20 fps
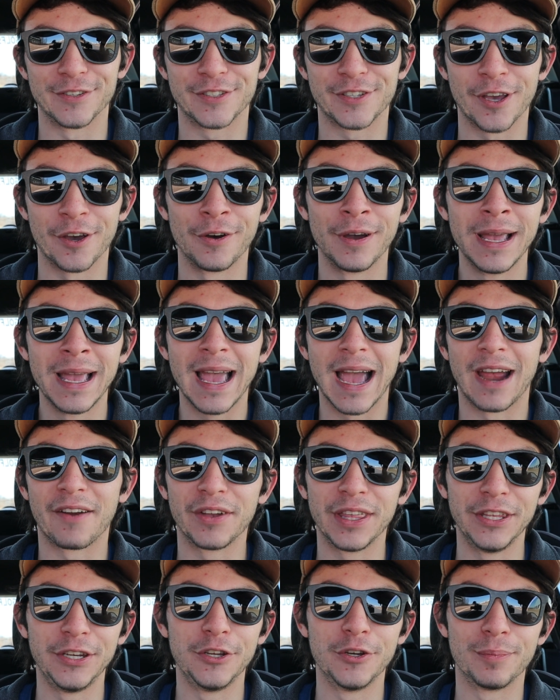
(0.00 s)
So I
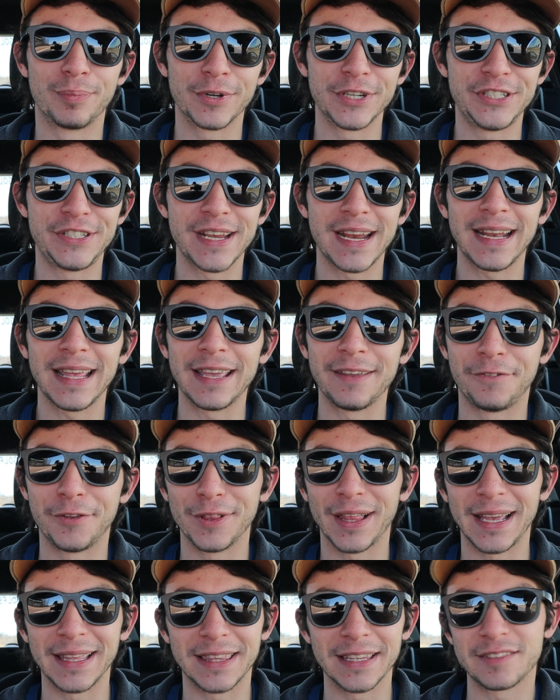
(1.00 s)
really do appreciate it. If you
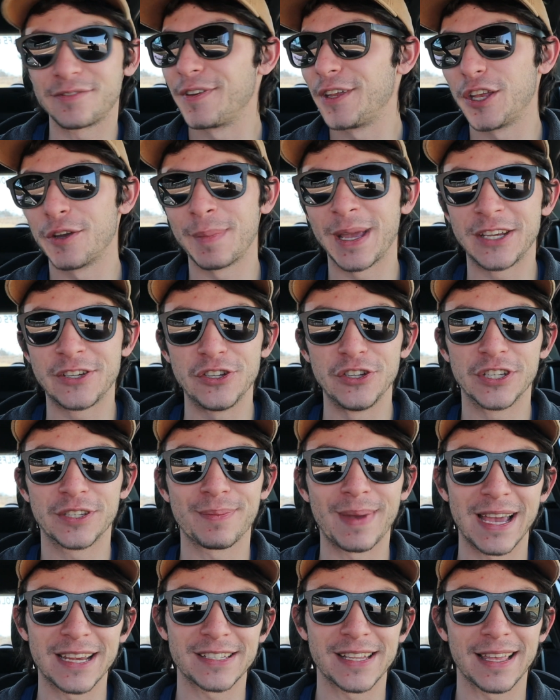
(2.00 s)
like this video, make sure you
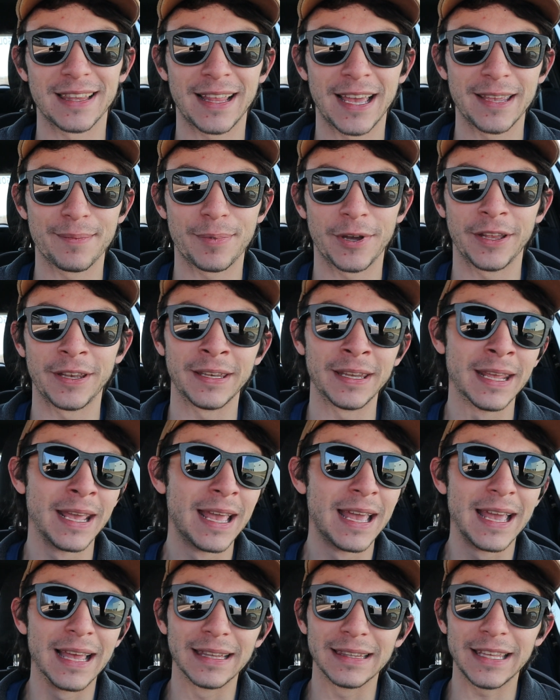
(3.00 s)
smash that like button.
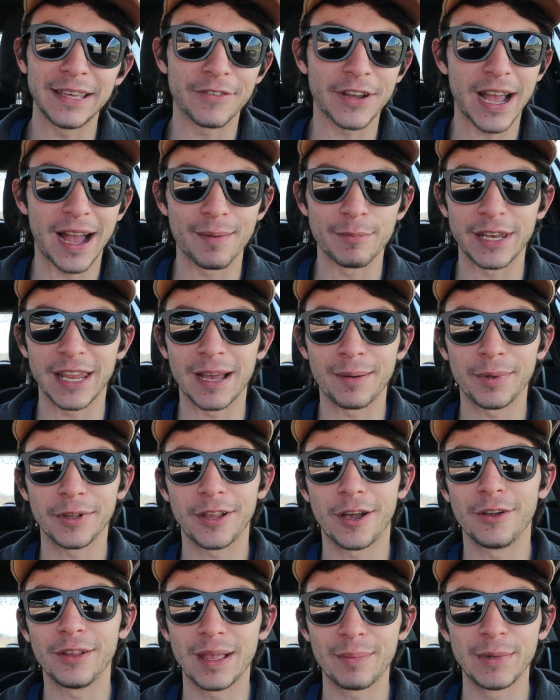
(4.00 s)
Leave a comment down
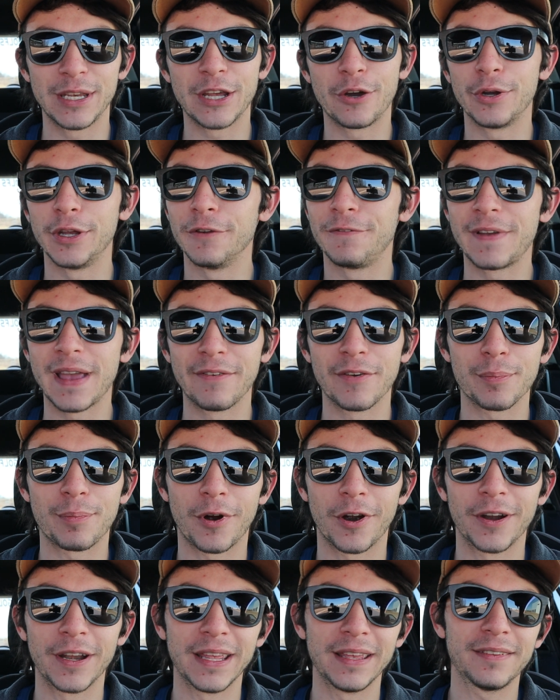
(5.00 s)
below. Let me know what your favorite
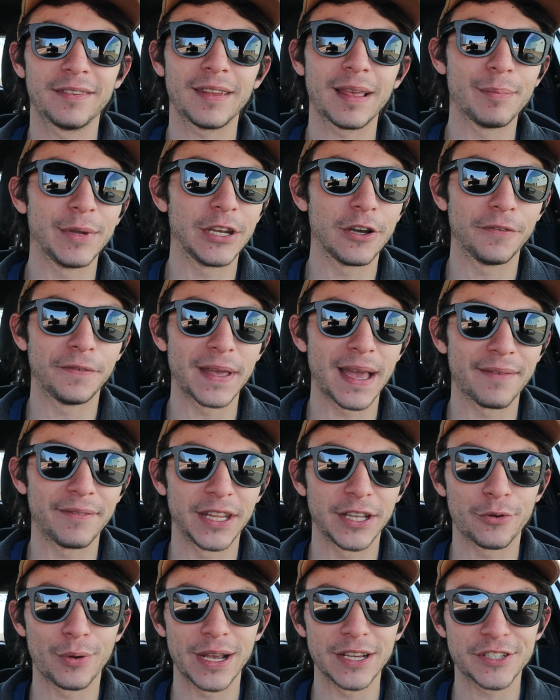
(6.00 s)
part is. Let me know if you have
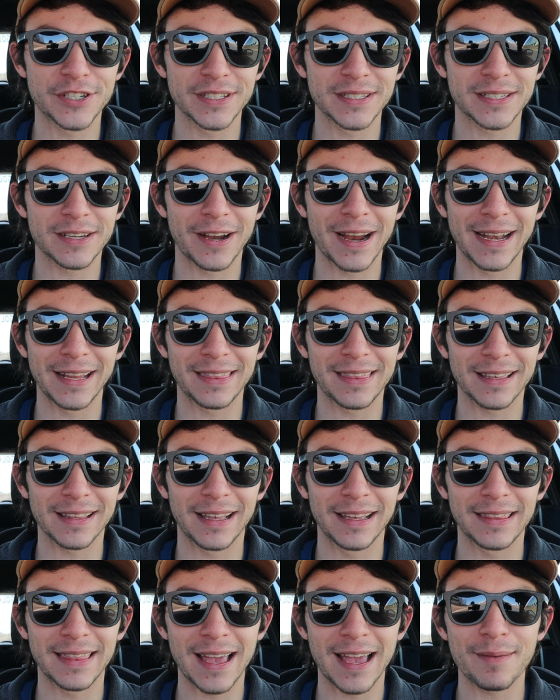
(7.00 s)
any questions or anything
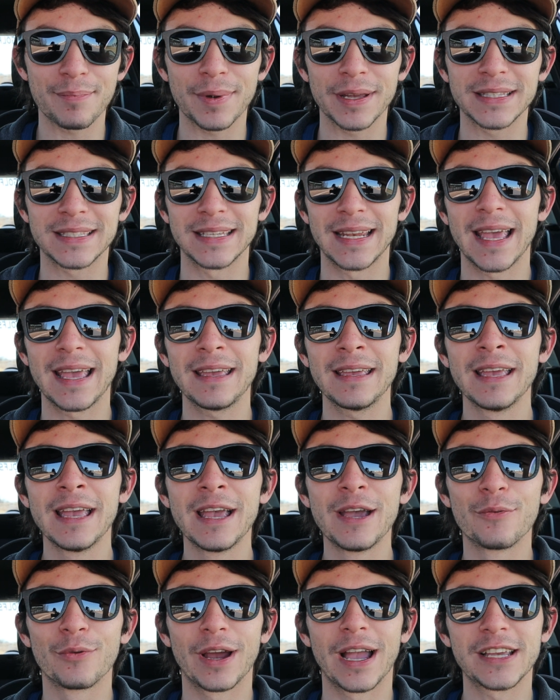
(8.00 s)
like that. But today,
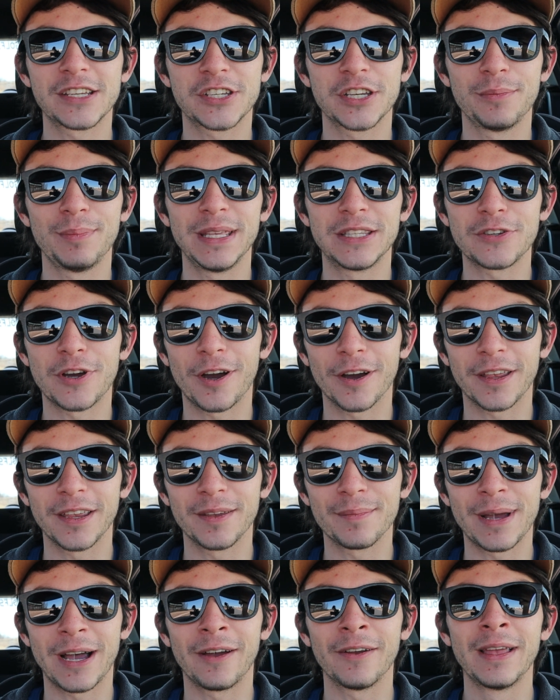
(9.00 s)
we're actually going to be talking
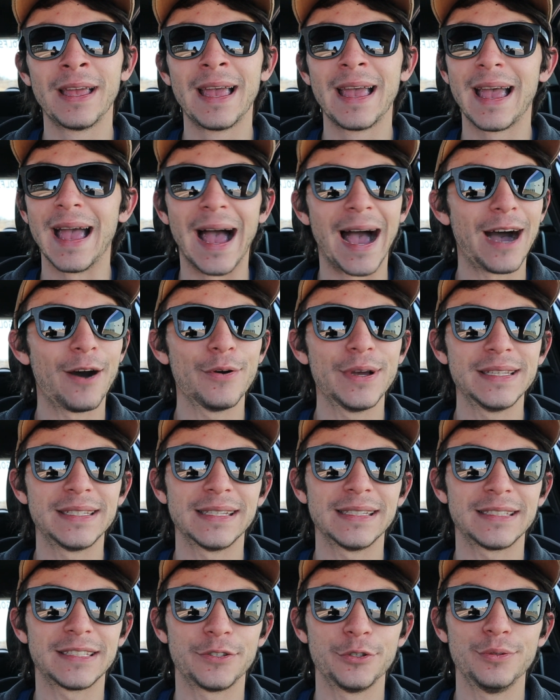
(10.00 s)
about how is
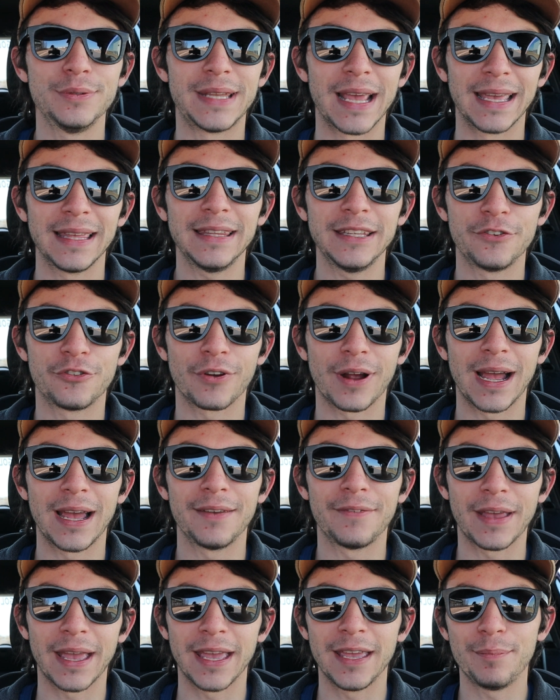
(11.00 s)
it to daily
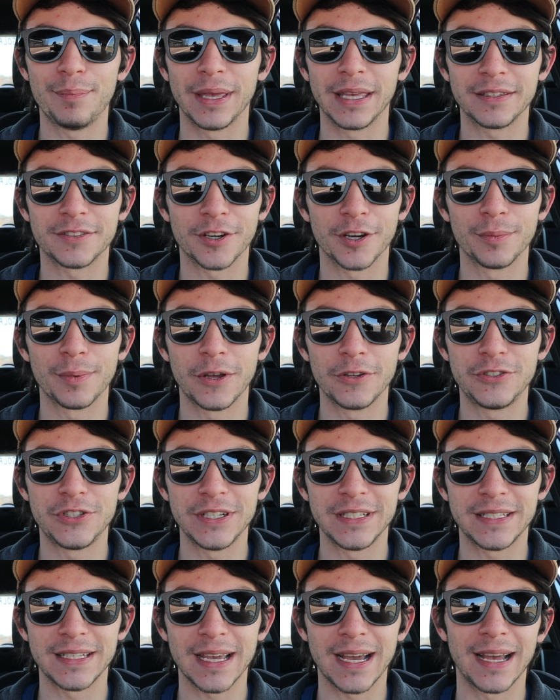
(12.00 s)
drive a big turbo
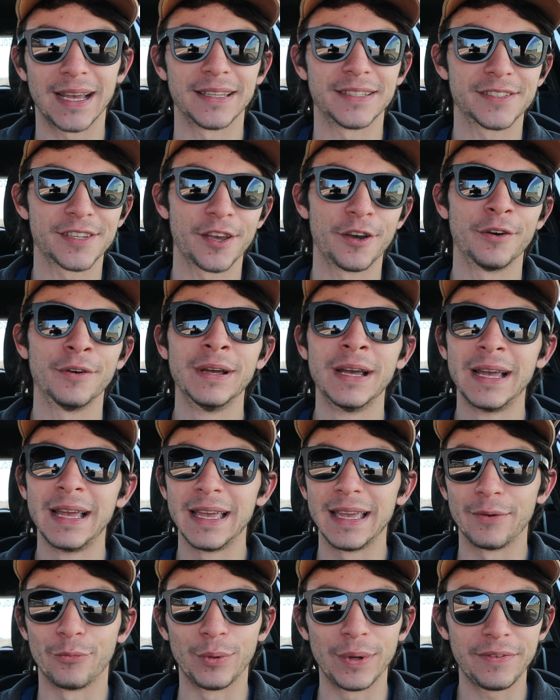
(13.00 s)
GTI. So
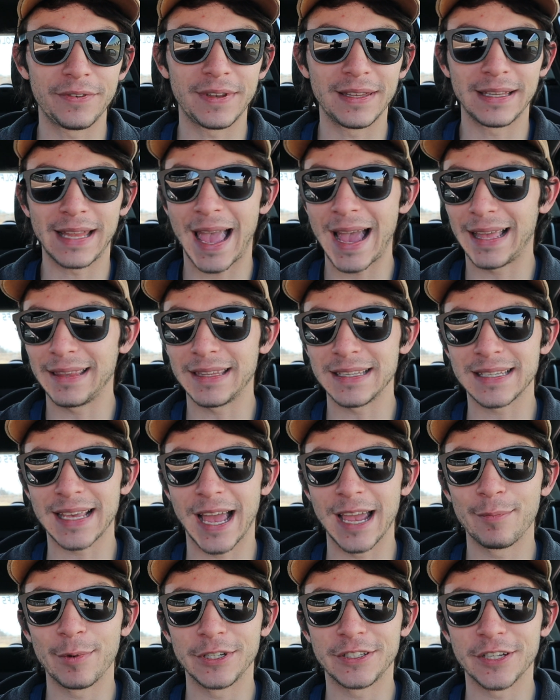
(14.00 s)
we've had this
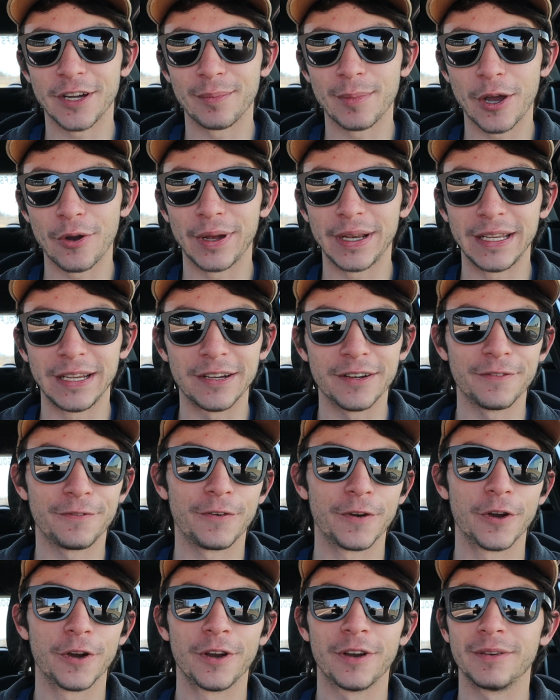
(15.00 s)
hybrid turbo in here
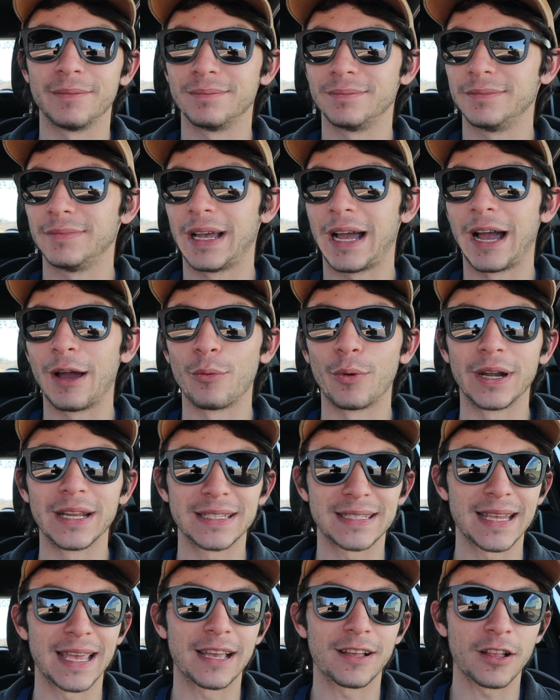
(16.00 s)
for, I want to
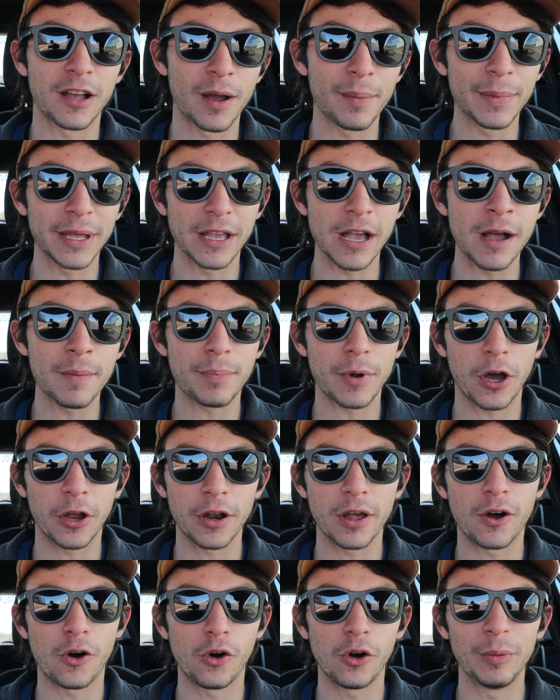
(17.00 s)
say, coming up on
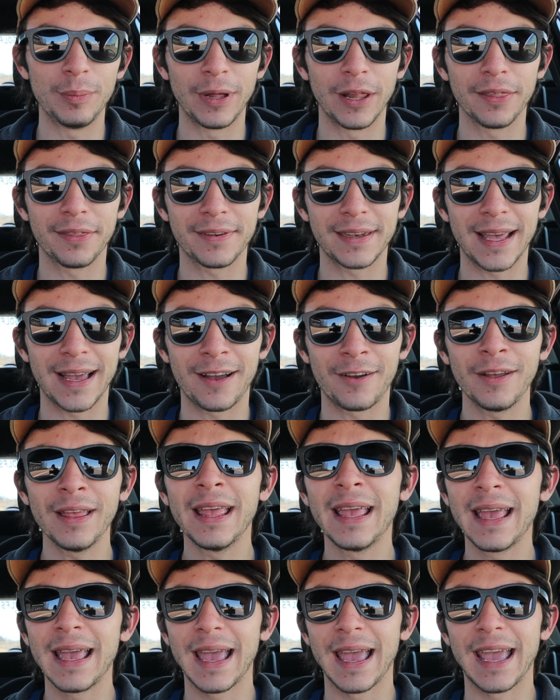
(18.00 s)
a whole month now,
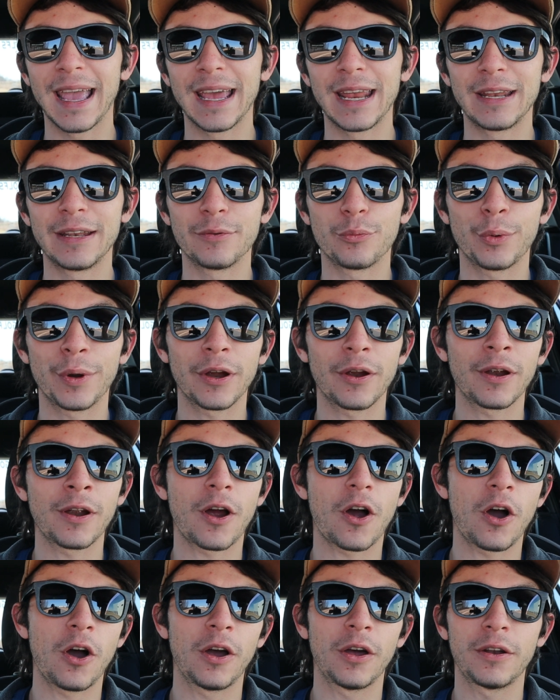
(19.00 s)
and we're
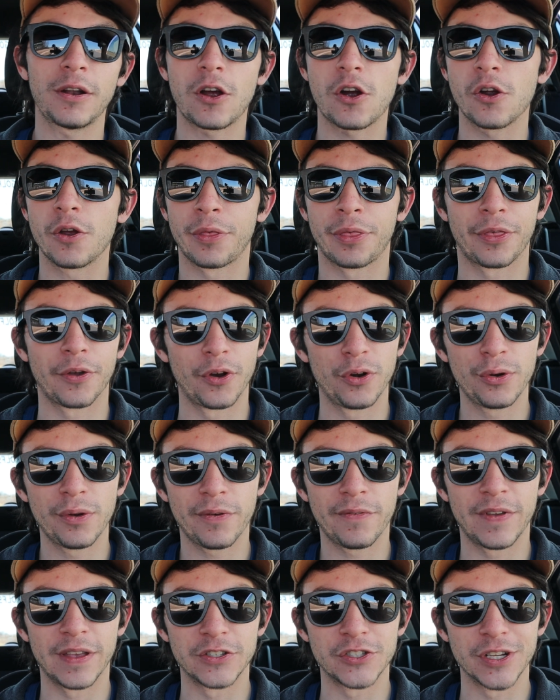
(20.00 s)
on our third
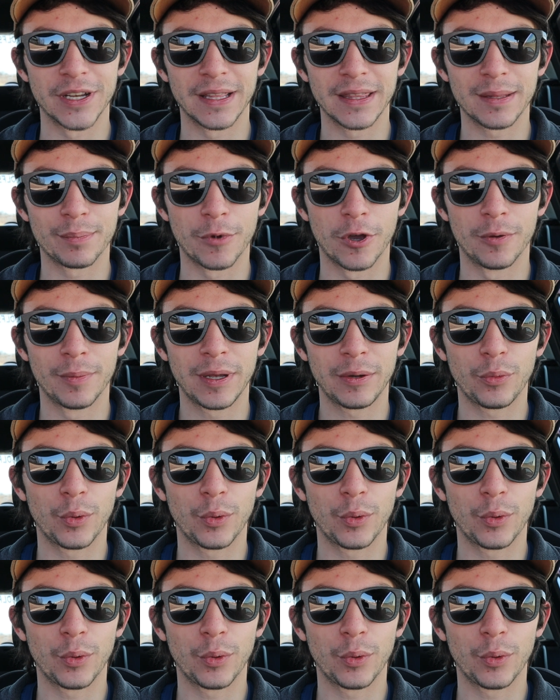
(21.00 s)
revision at the moment.